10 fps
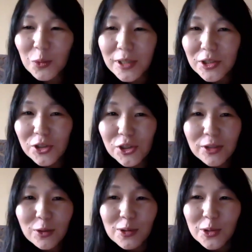
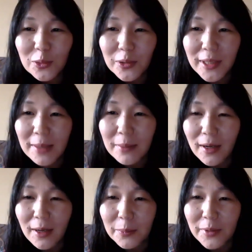question also came
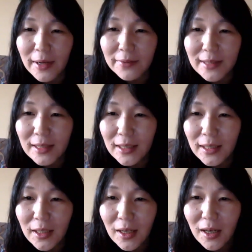
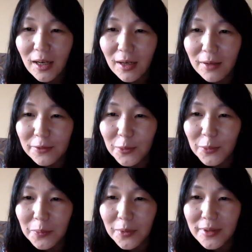privately from
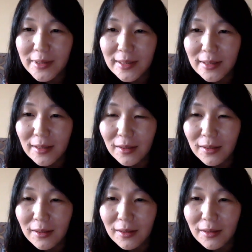a person,
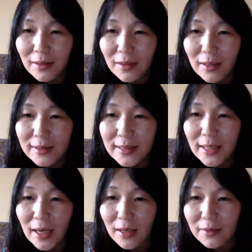
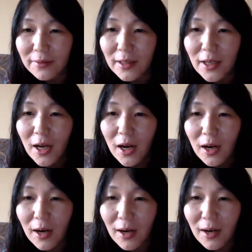Aldiarova.
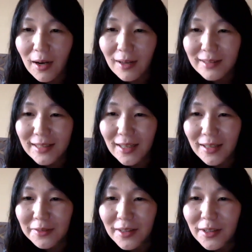Hi,
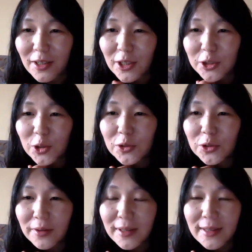Aldiarova.
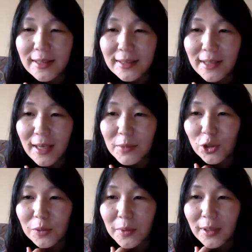Don't you think that games
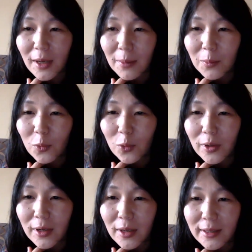should become
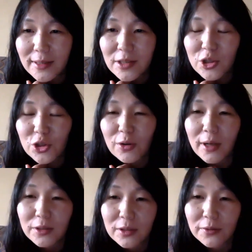more a
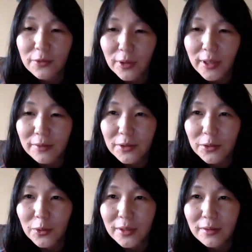constructor for
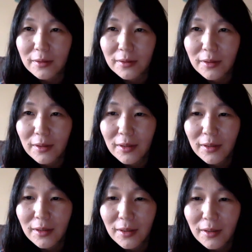everyone?
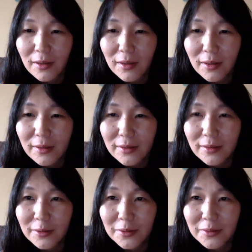I don't know.